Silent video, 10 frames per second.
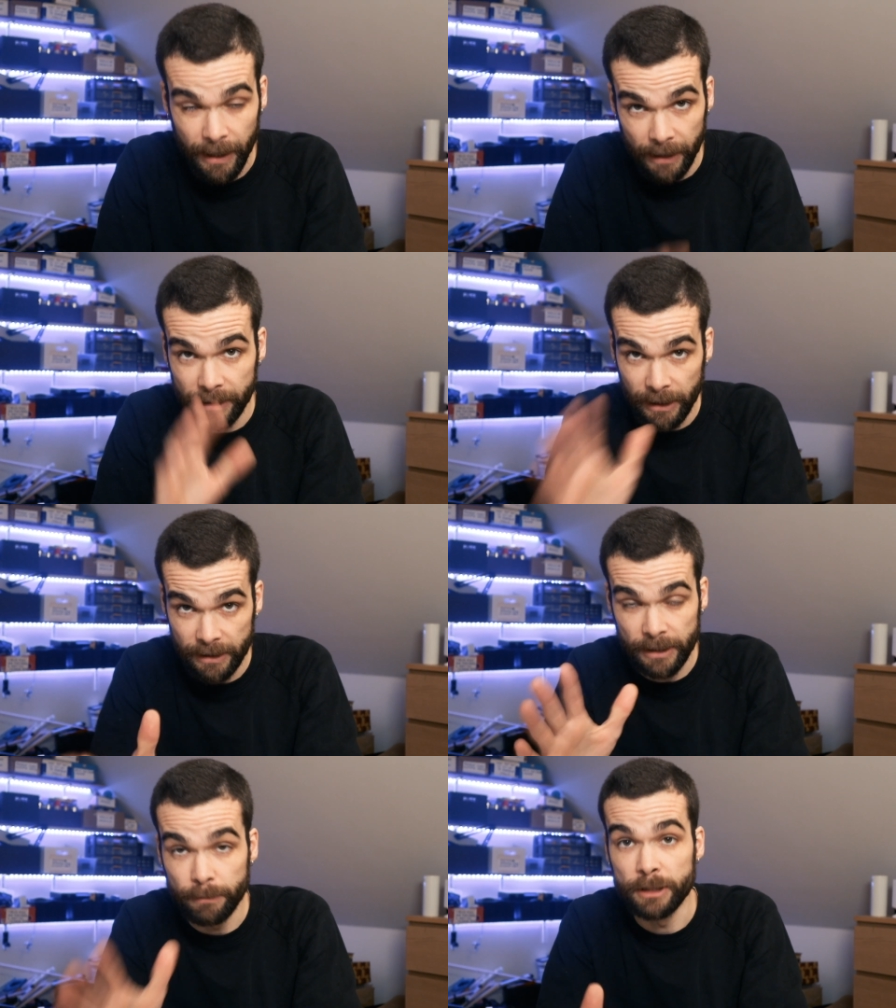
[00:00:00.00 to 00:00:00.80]
And
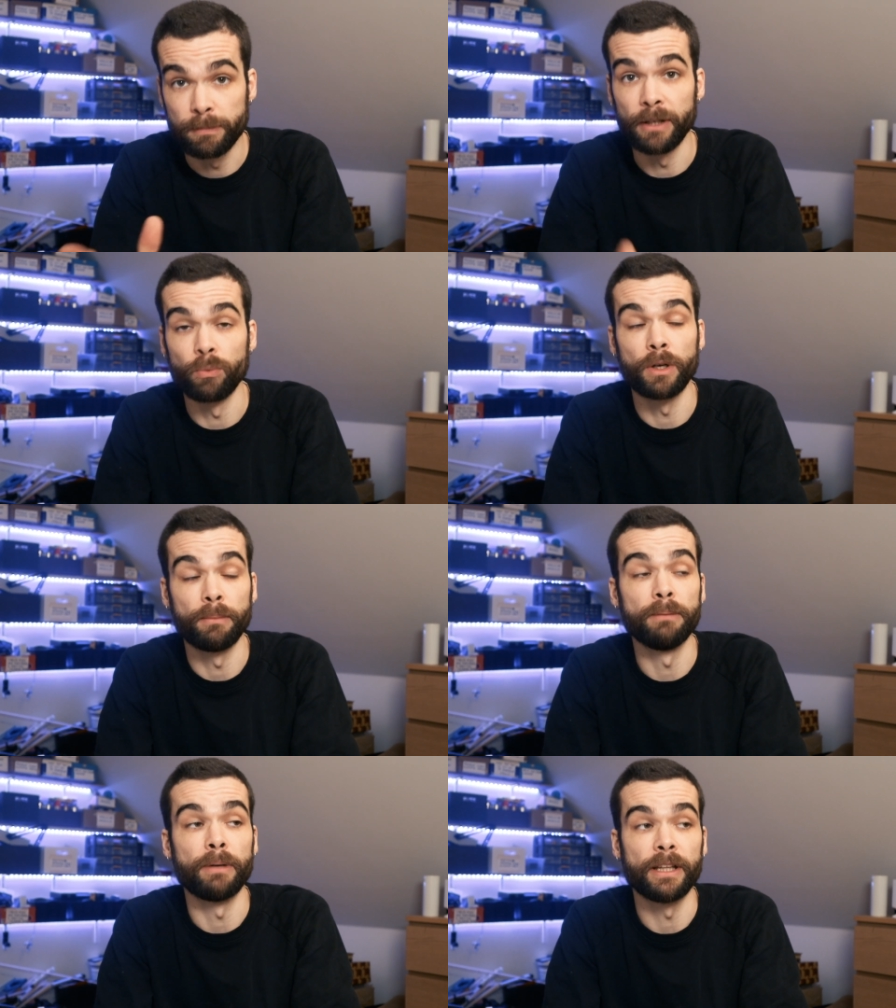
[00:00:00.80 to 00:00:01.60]
let me explain what I
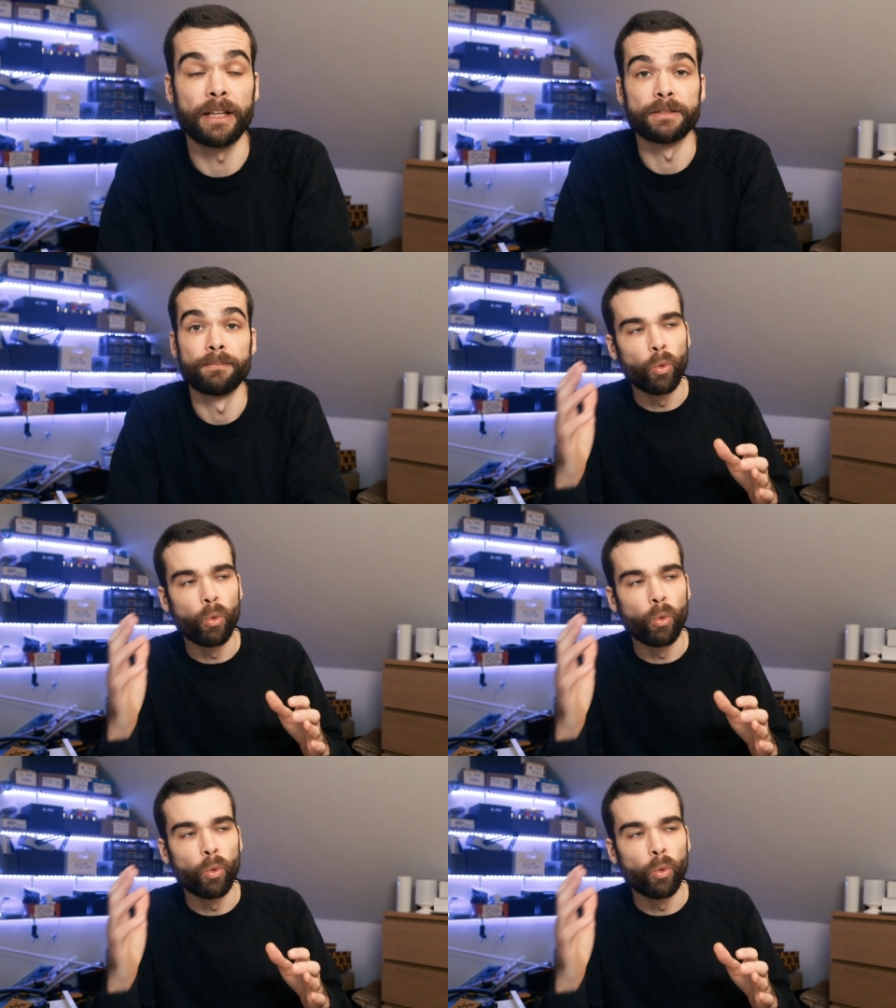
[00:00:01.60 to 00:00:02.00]
mean by that.